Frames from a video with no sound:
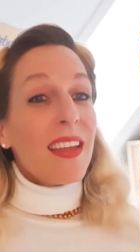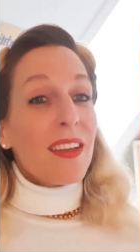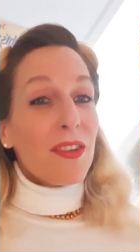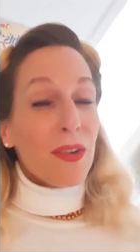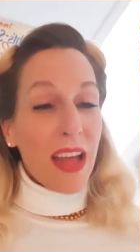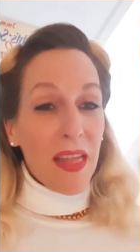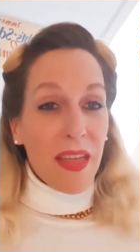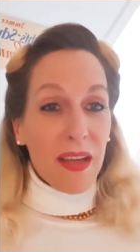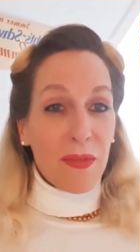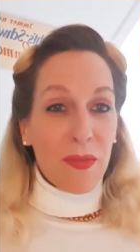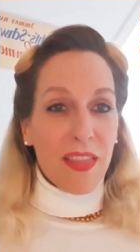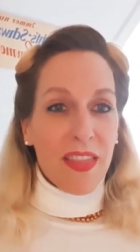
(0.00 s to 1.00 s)
Together
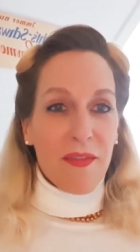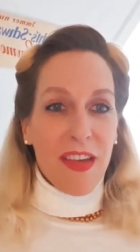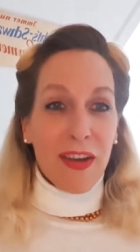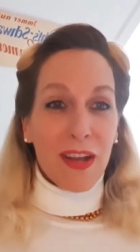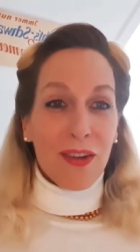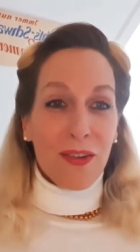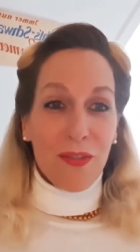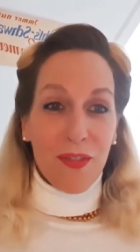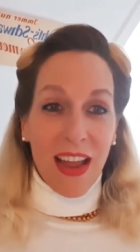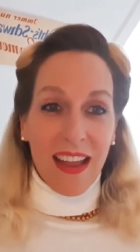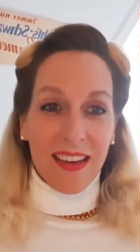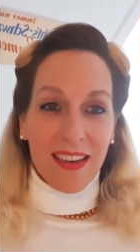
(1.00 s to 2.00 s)
with a very good
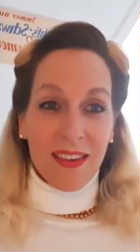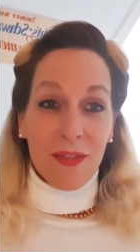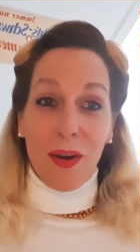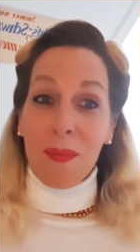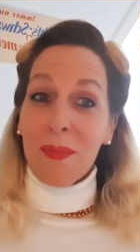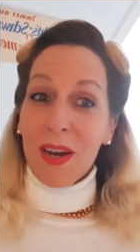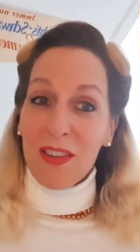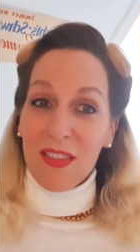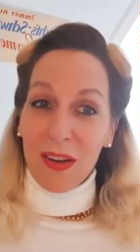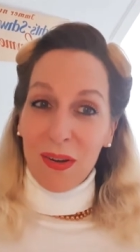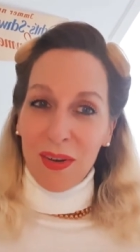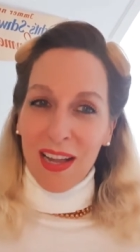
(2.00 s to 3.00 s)
friend from
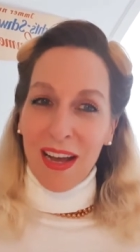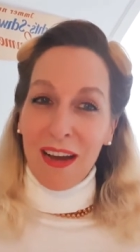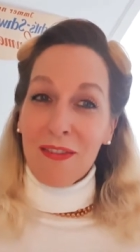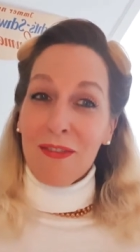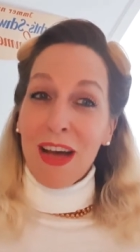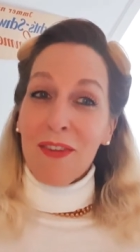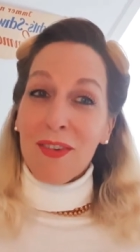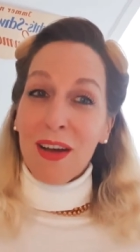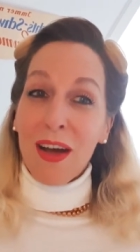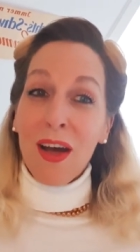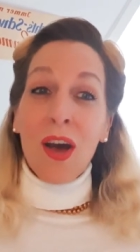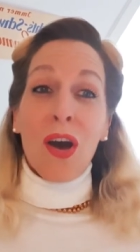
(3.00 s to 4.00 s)
Barcelona,
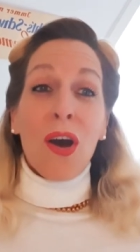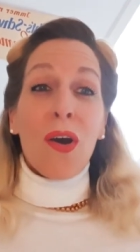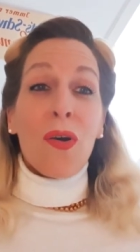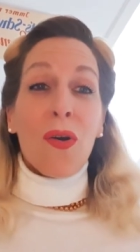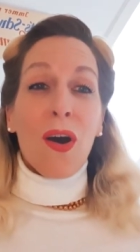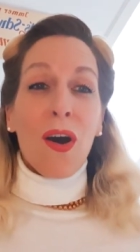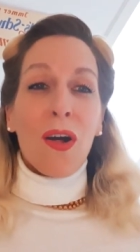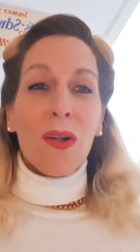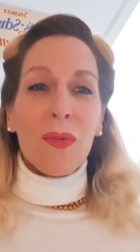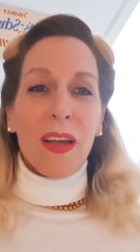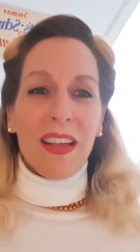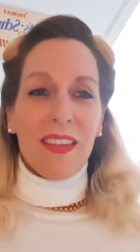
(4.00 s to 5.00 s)
Rafa, who
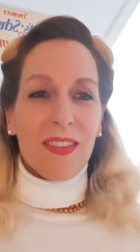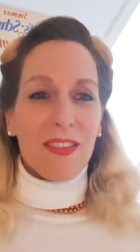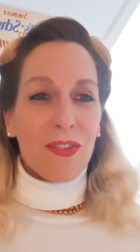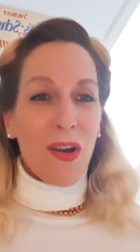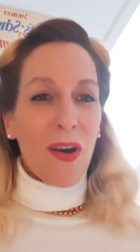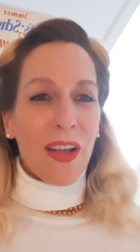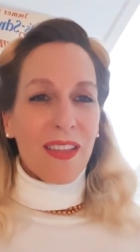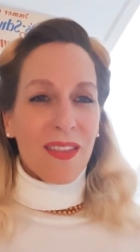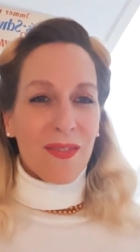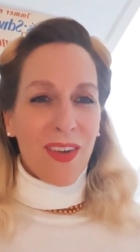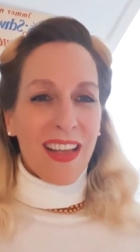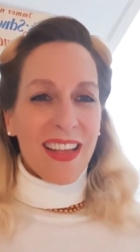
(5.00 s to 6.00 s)
always joins
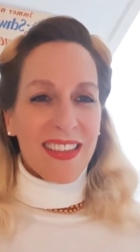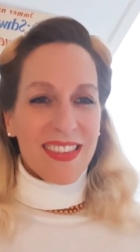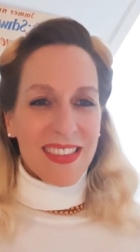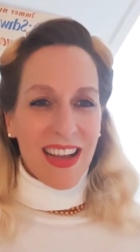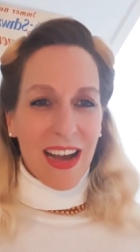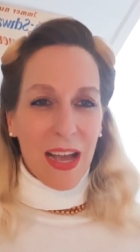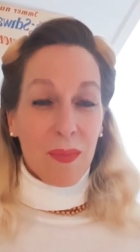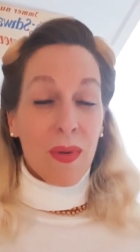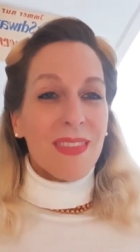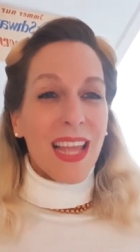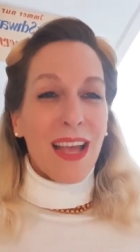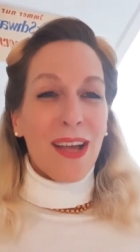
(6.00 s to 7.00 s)
via Skype,
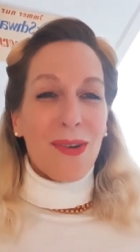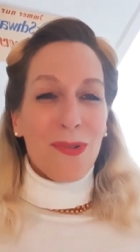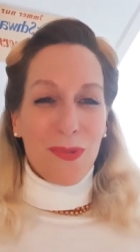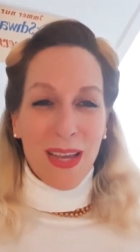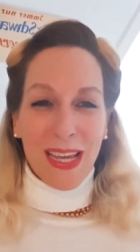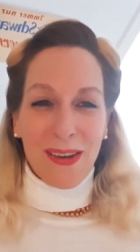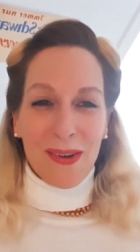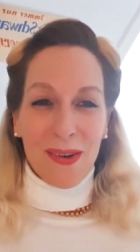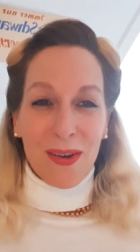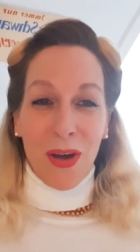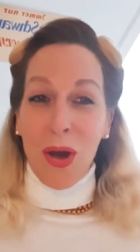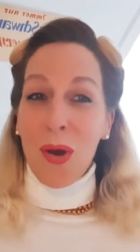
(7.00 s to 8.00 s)
we
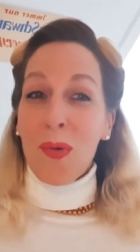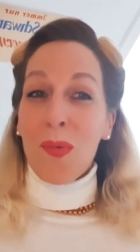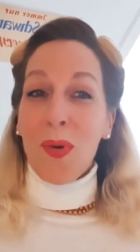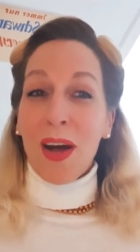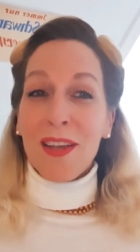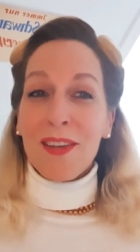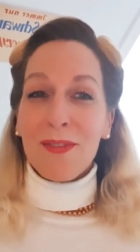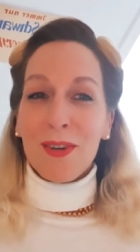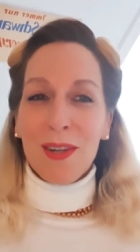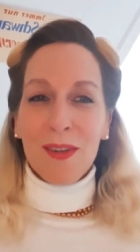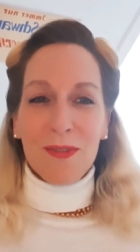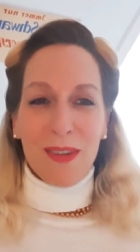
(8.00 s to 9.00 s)
cook
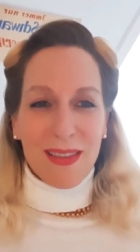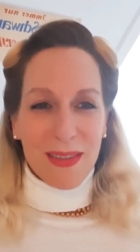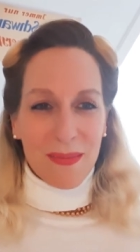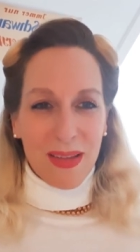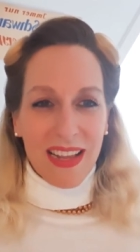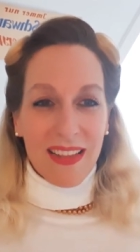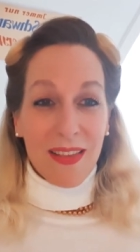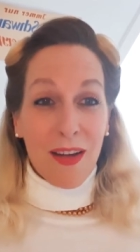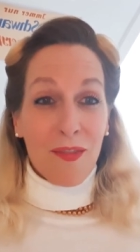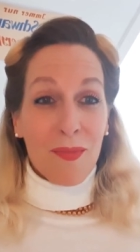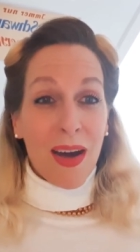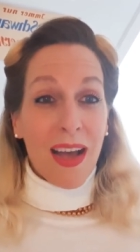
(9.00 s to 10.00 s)
wonderful recipes
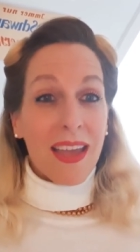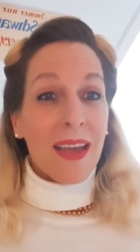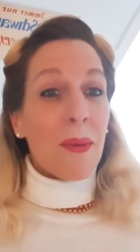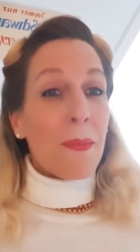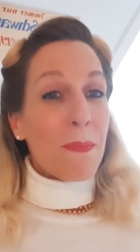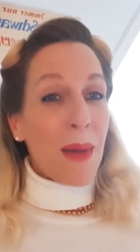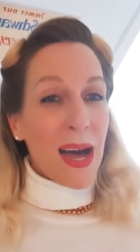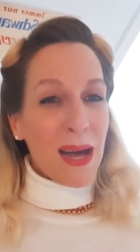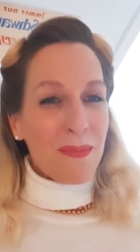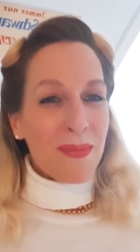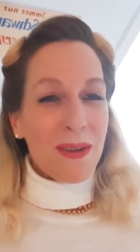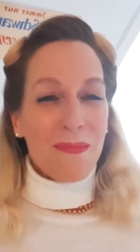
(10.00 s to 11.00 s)
of my
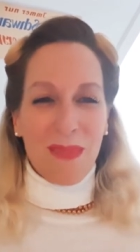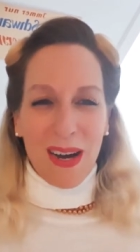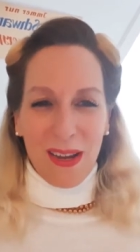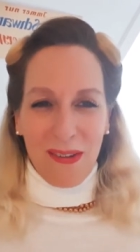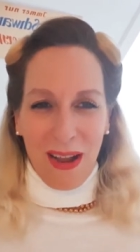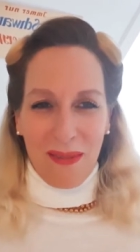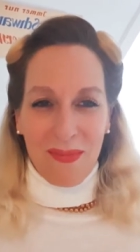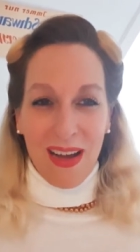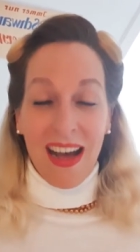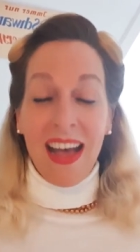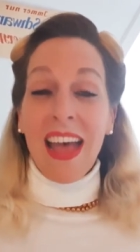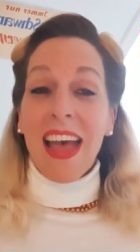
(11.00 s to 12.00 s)
mom, my
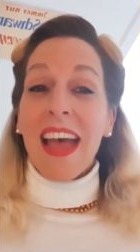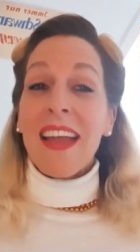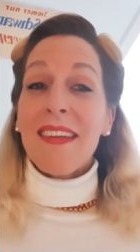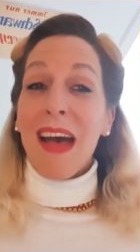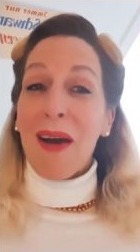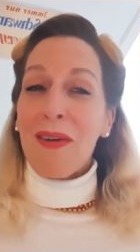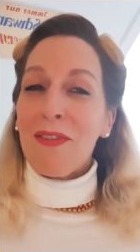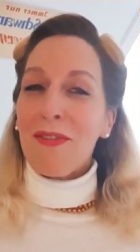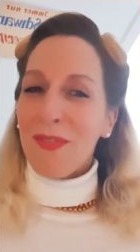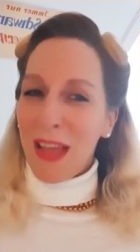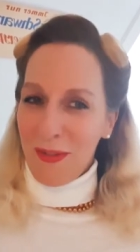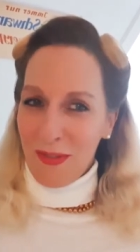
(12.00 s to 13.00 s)
grandma, and our
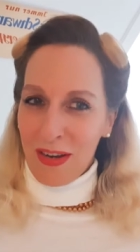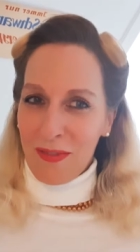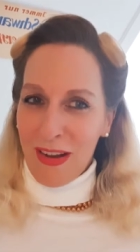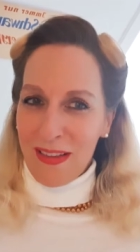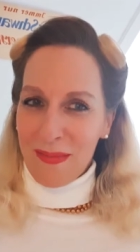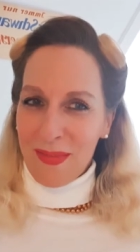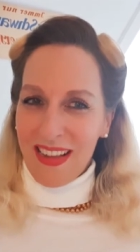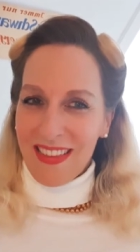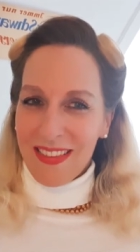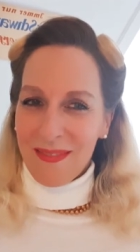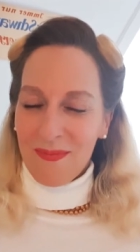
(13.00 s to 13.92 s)
favorite recipes.